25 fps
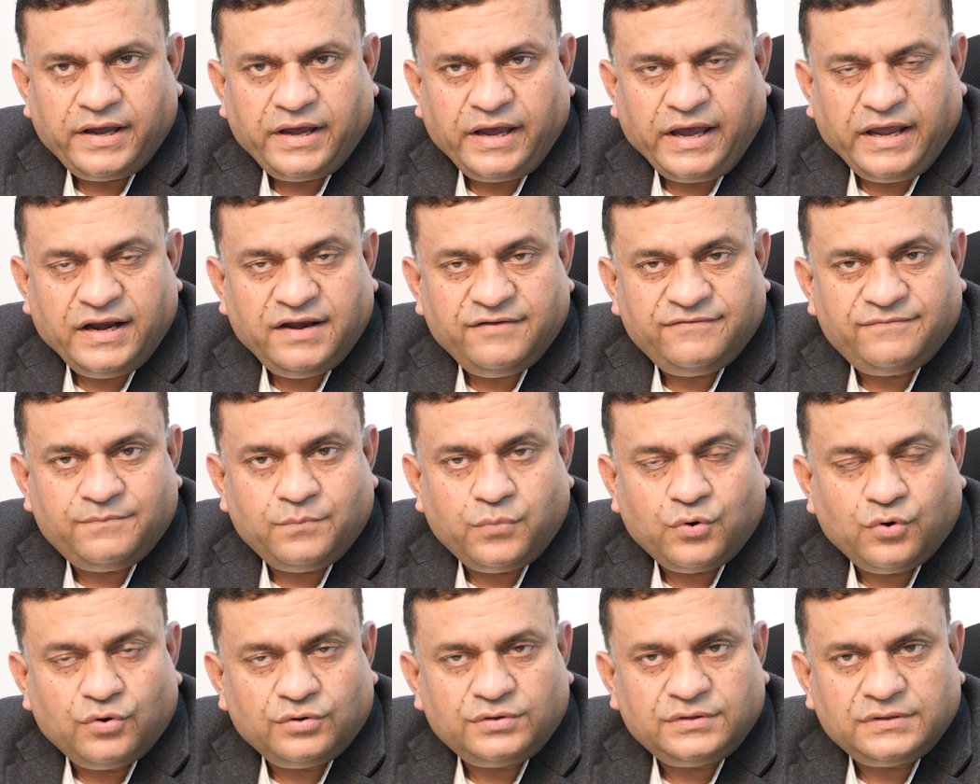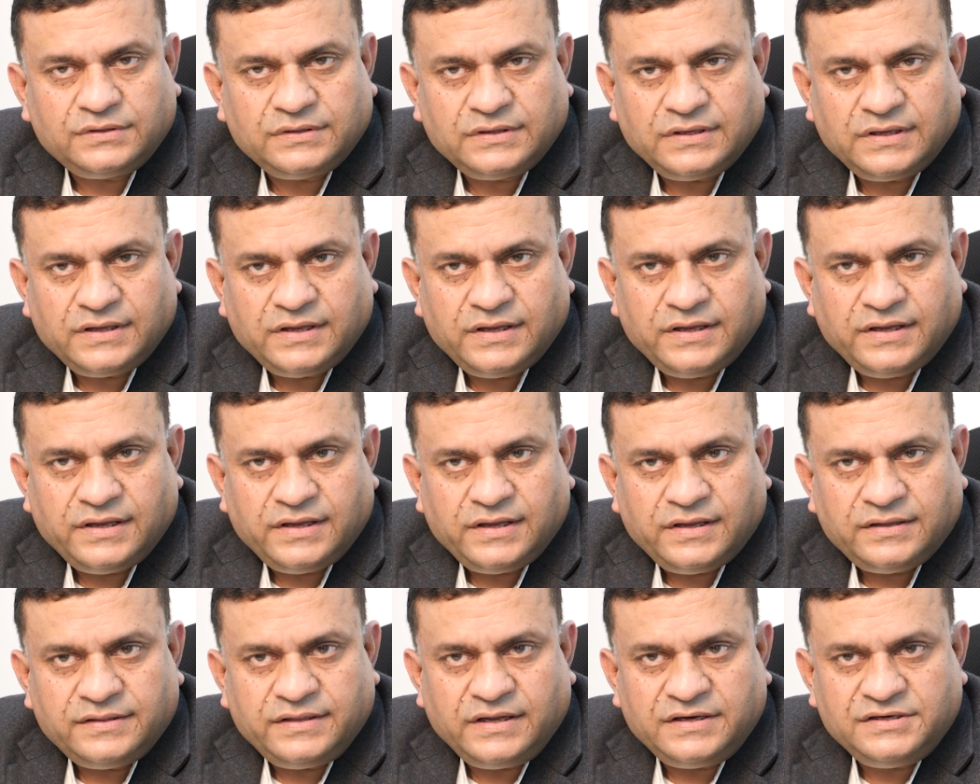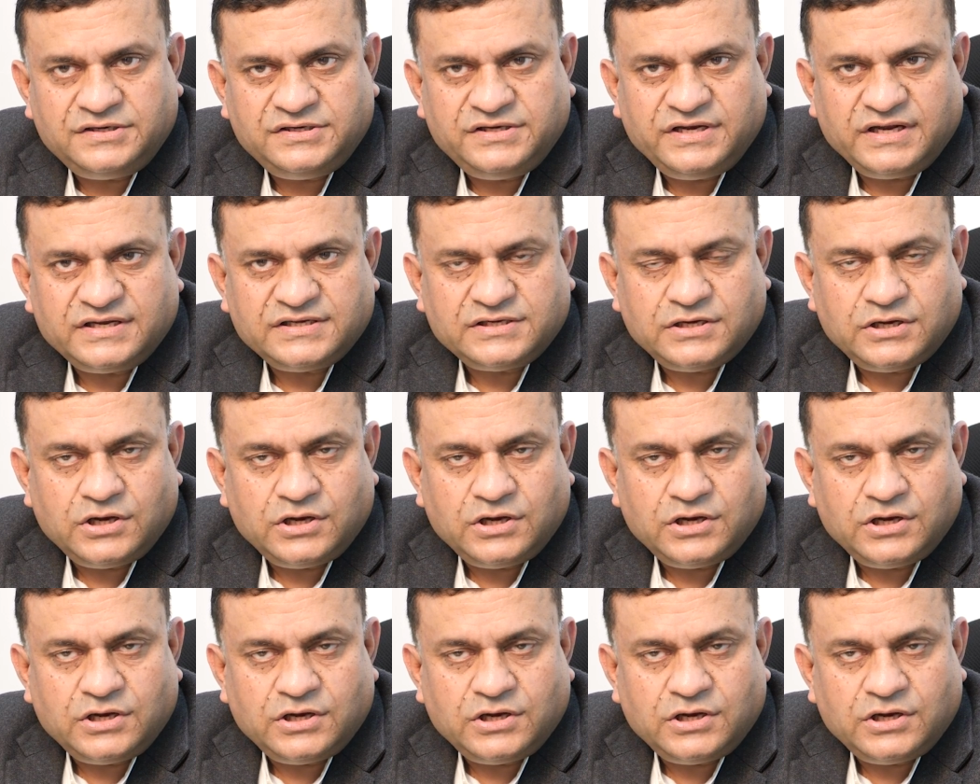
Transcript: And if both, then she has